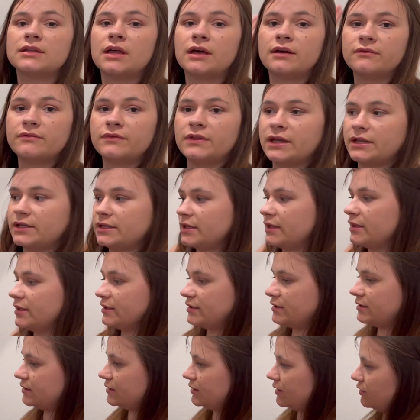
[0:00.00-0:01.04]
Love that
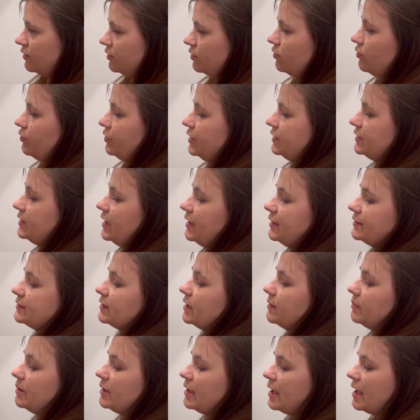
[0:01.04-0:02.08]
this sucker only takes
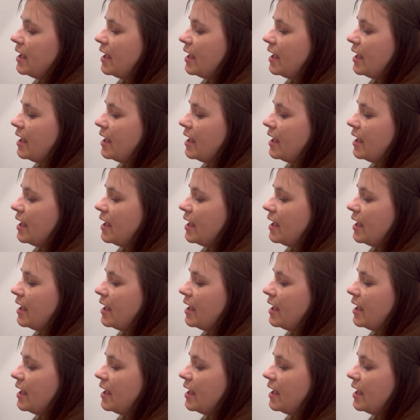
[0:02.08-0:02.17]
up